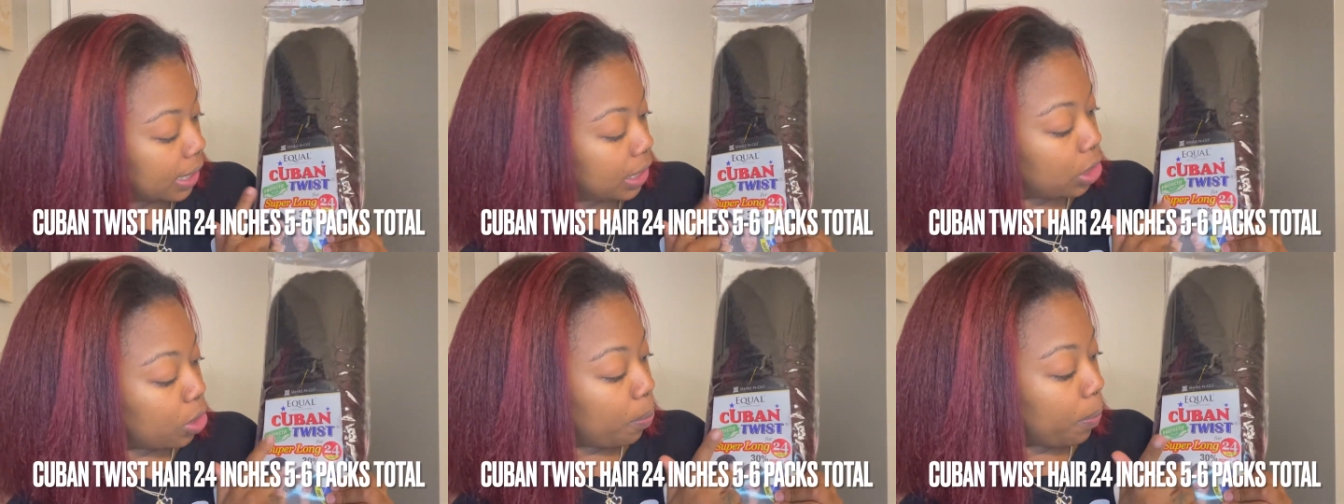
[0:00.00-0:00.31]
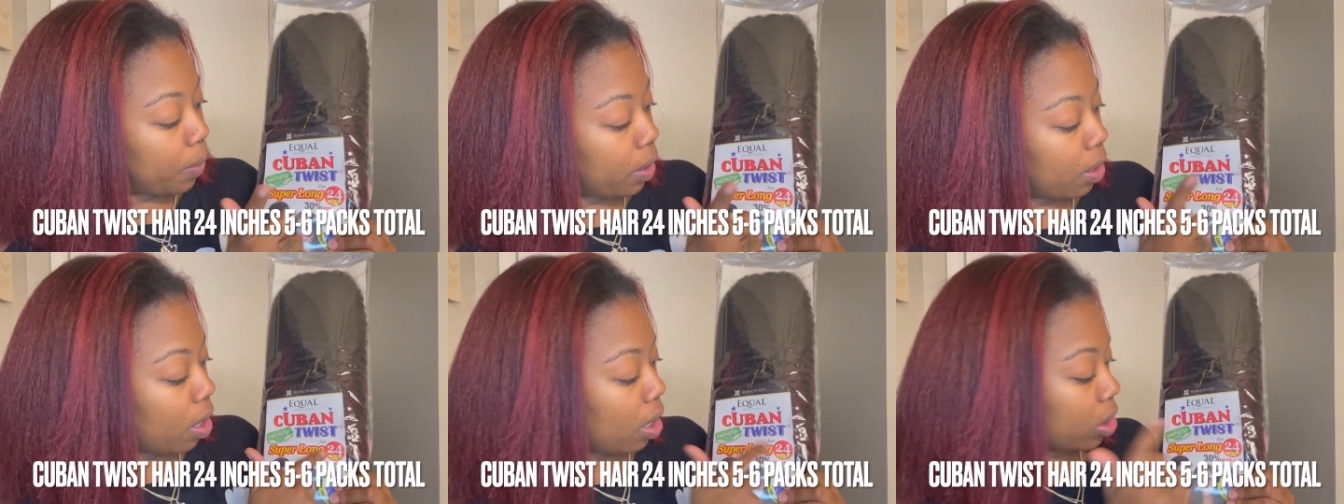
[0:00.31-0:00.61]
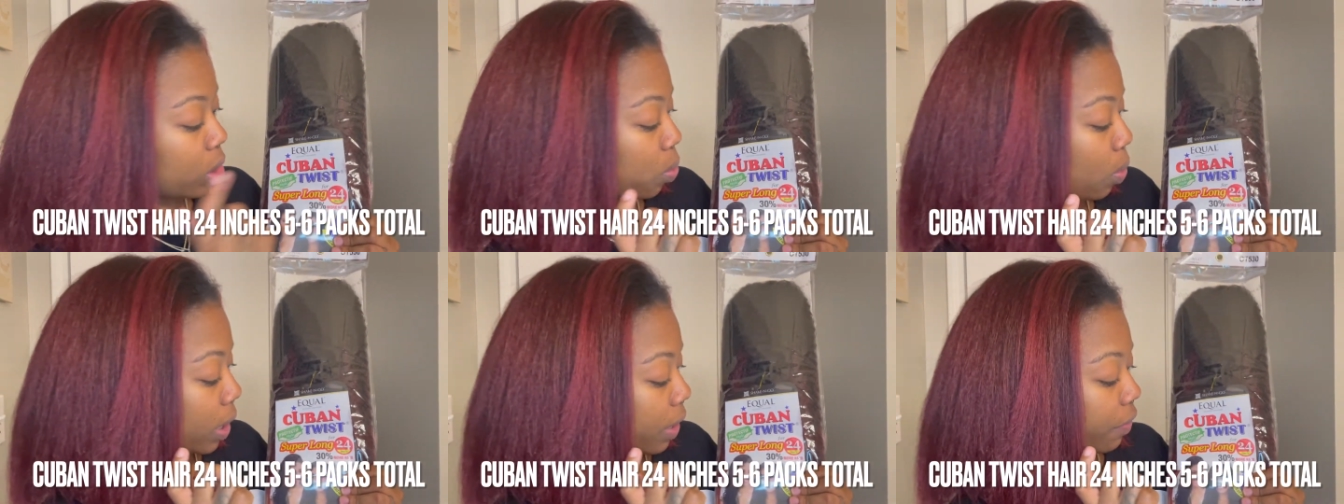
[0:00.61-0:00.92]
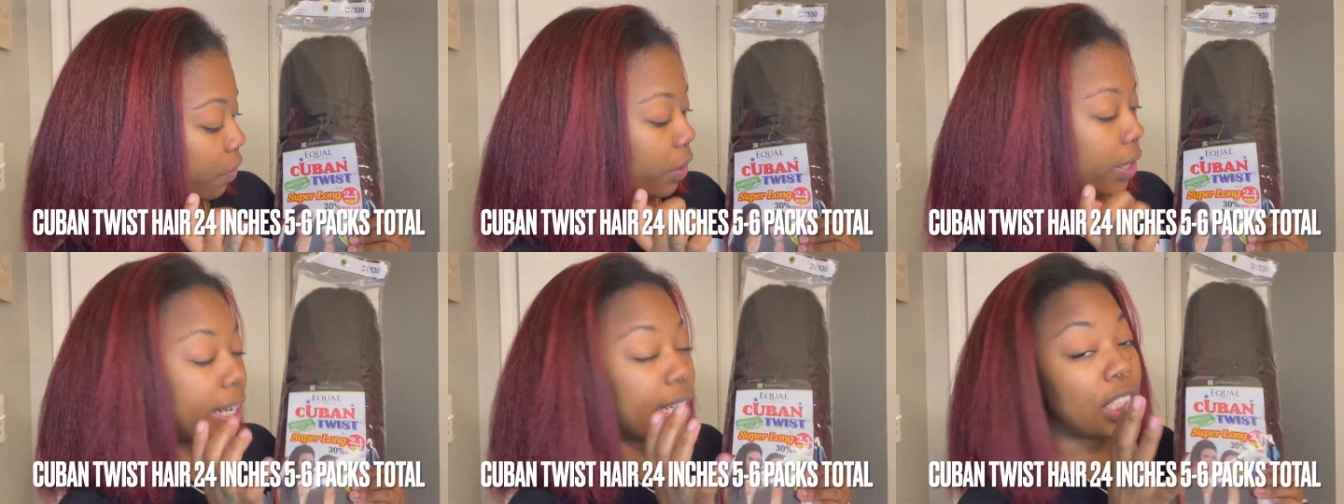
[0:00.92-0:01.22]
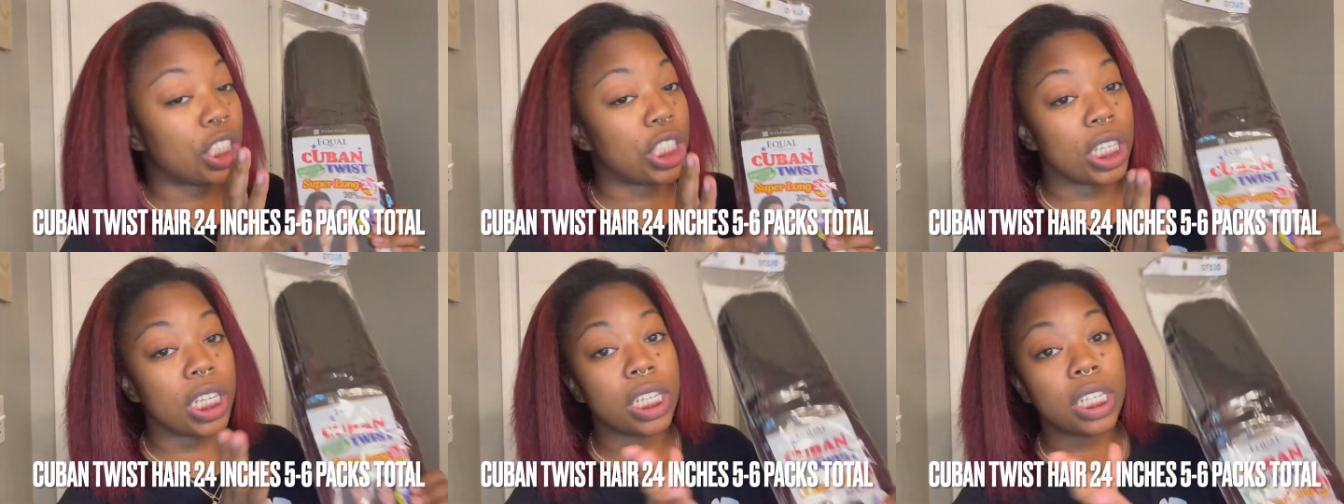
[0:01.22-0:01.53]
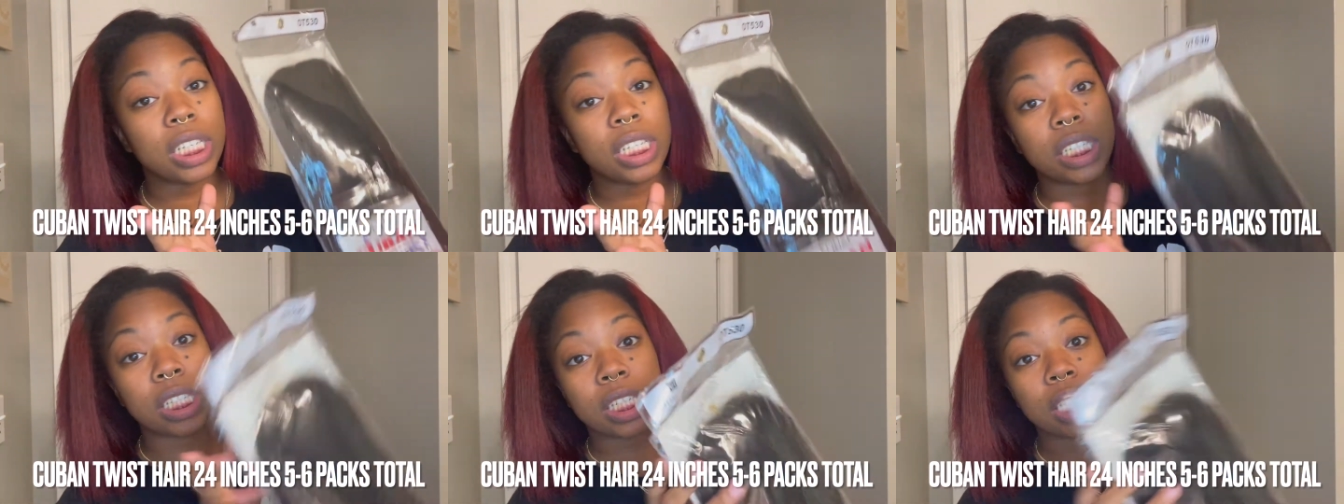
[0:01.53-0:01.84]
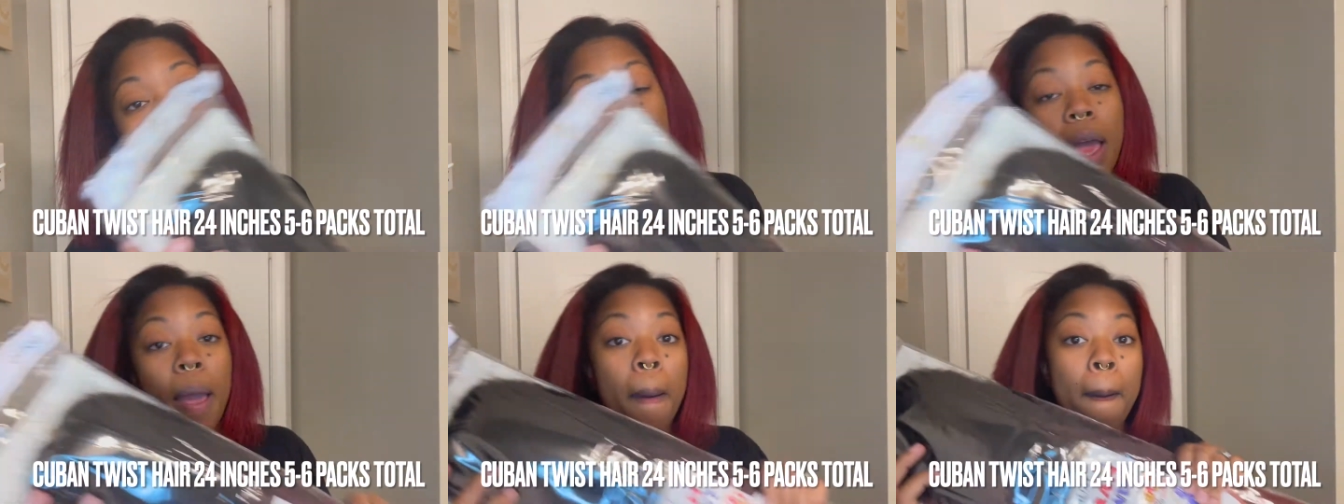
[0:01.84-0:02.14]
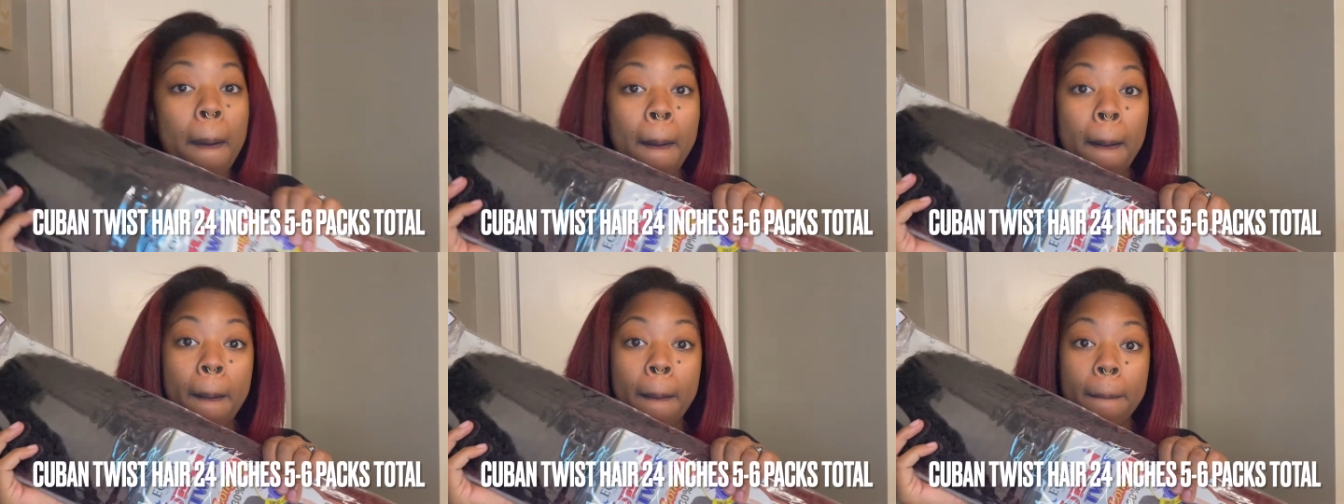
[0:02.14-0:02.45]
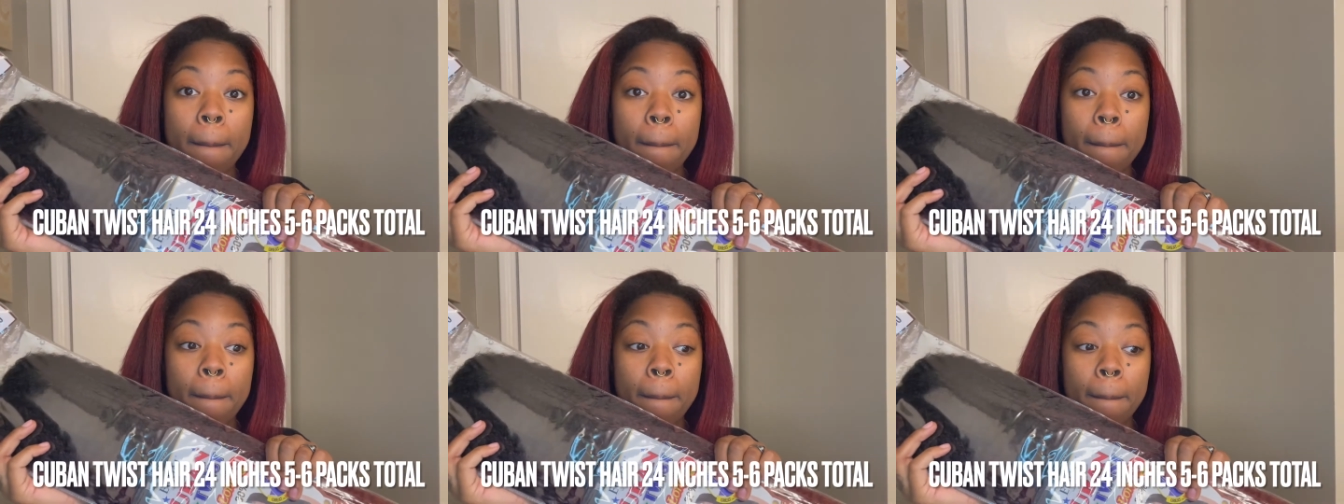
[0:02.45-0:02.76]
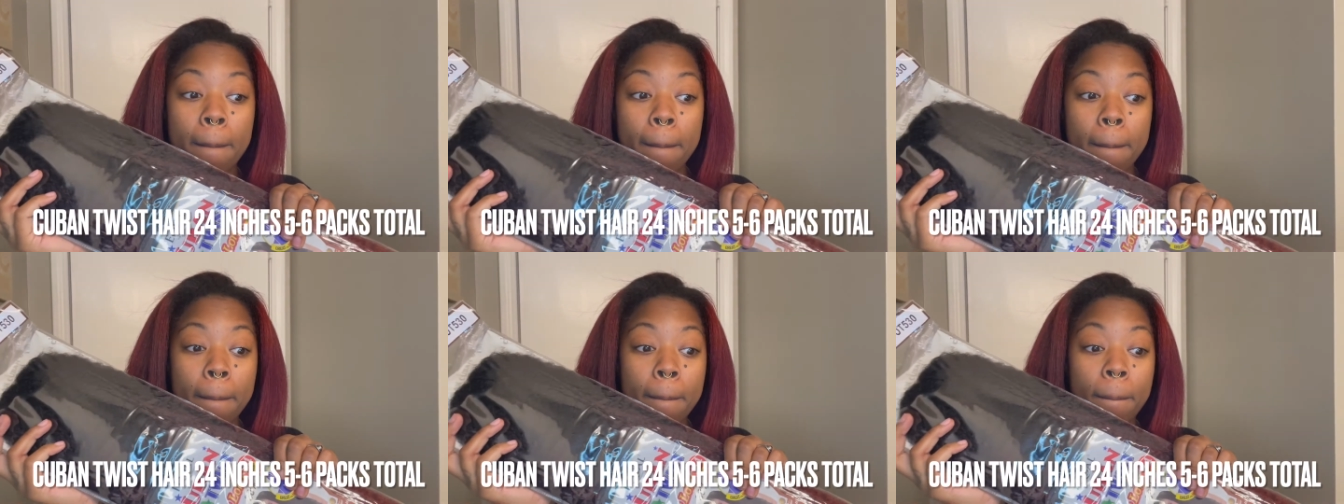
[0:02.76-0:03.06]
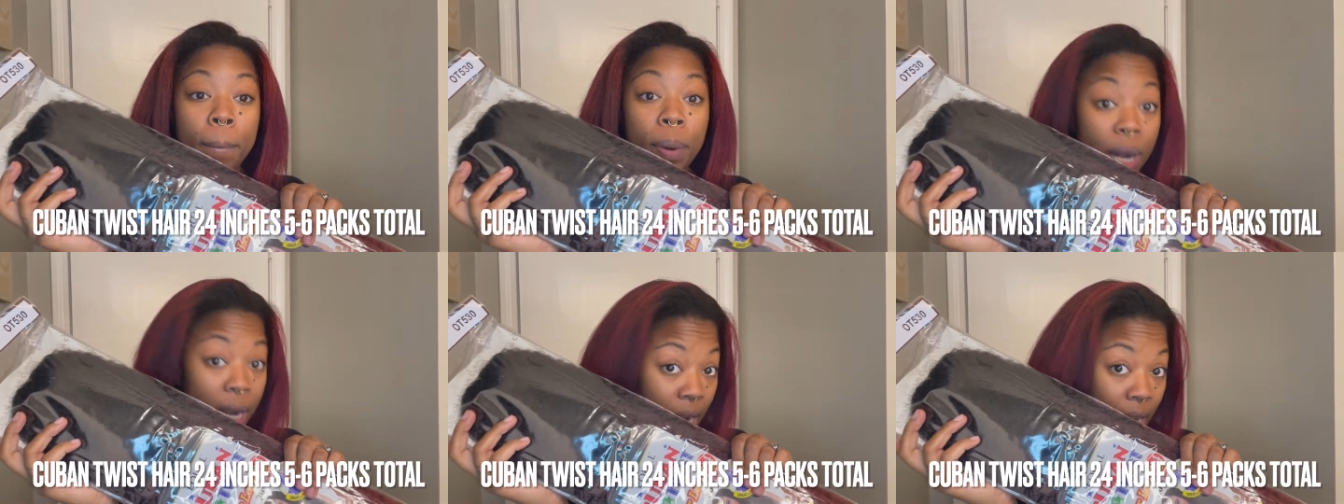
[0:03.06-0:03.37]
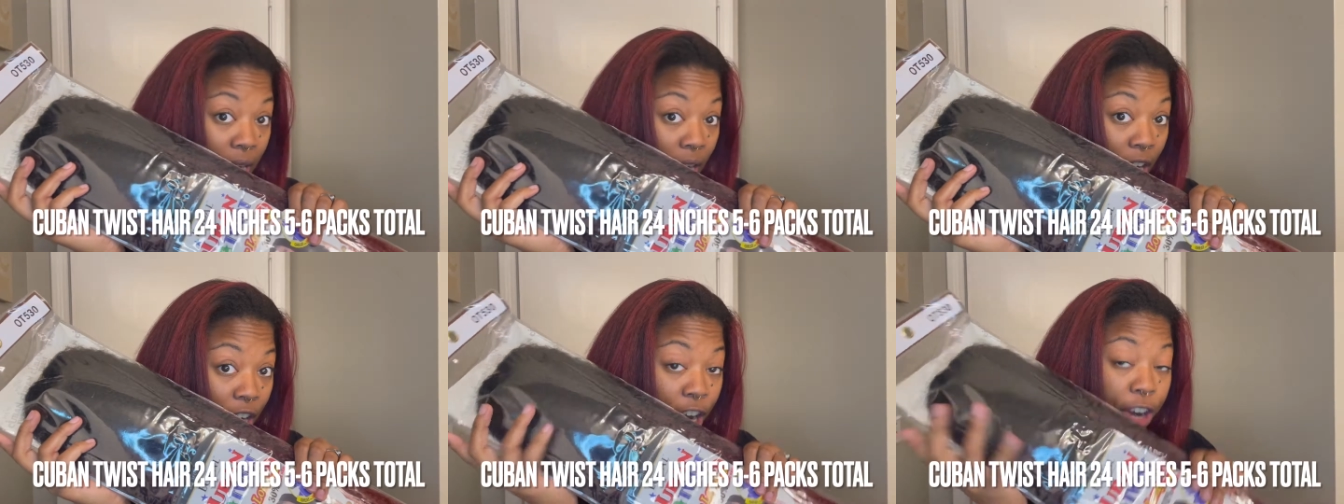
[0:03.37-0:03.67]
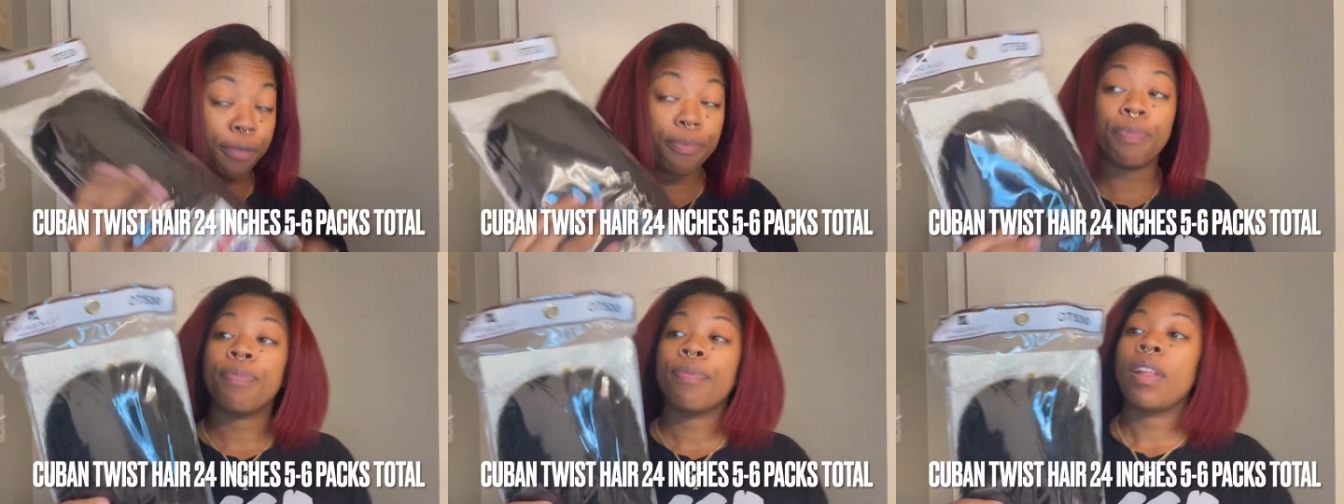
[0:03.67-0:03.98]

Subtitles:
super long, 24 inches braiding hair.